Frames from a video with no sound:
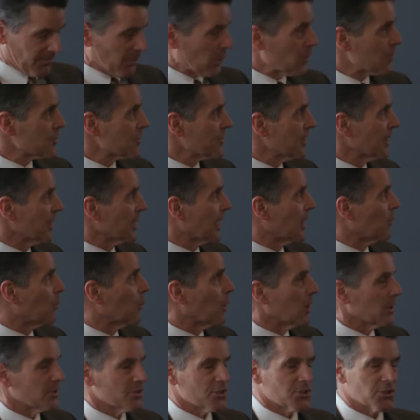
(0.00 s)
first thing I
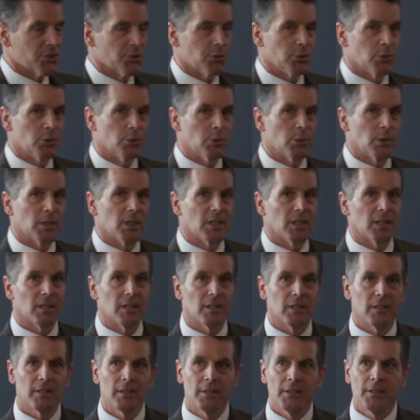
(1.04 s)
want
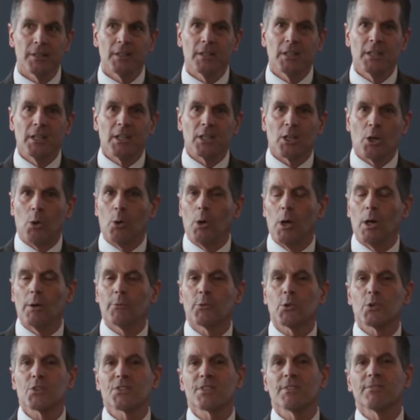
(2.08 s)
to go
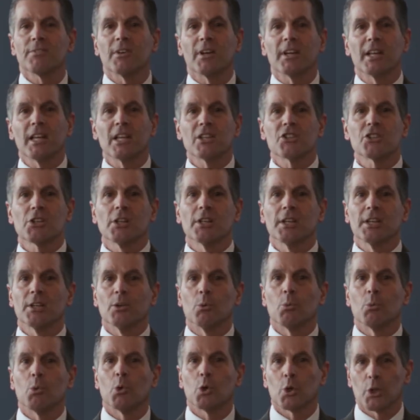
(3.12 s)
over is the financial aid
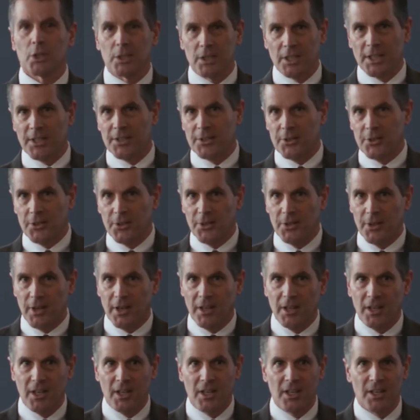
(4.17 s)
award letter
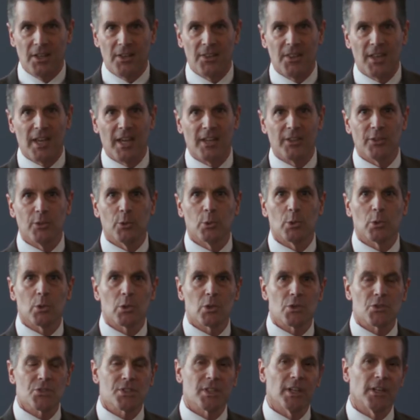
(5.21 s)
that
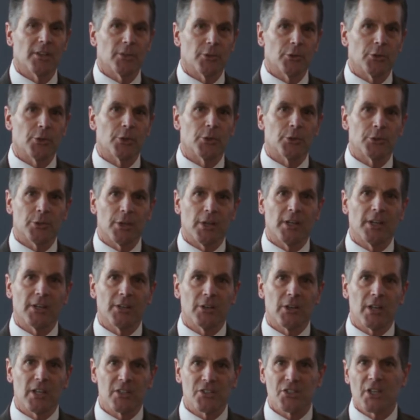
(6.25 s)
your son or your
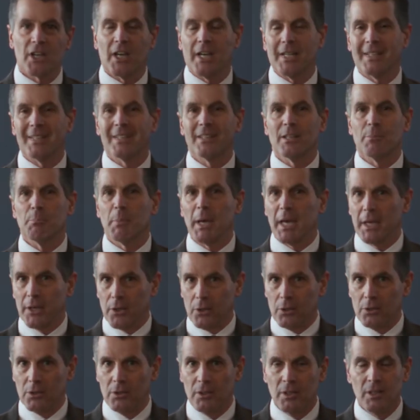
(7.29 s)
daughter has gotten in the
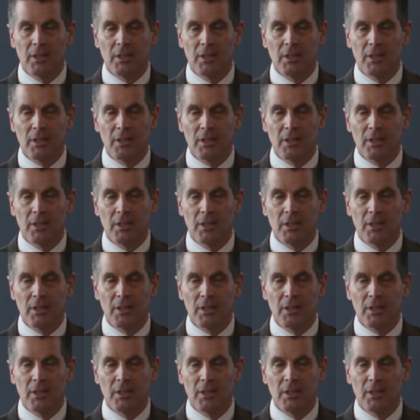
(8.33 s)
mail.